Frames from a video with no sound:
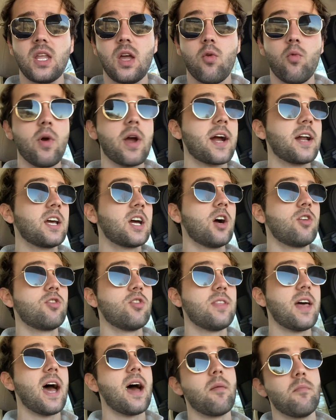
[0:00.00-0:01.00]
we're gonna go do
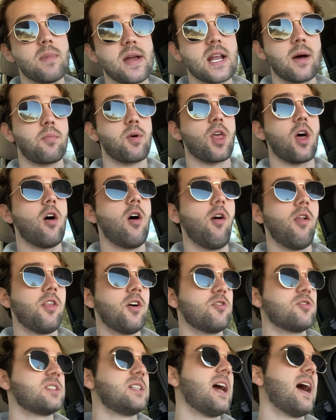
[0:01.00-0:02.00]
that. Meet up with all
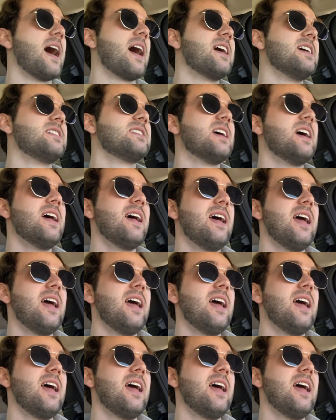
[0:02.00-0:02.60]
those guys,